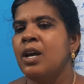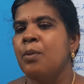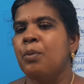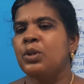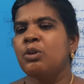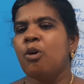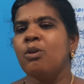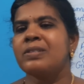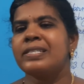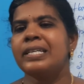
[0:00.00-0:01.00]
both
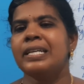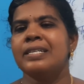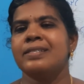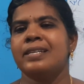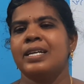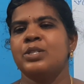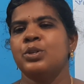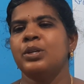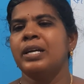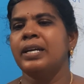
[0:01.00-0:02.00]
auxin and
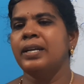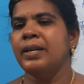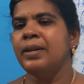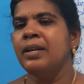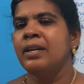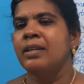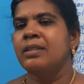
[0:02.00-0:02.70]
cytokinin.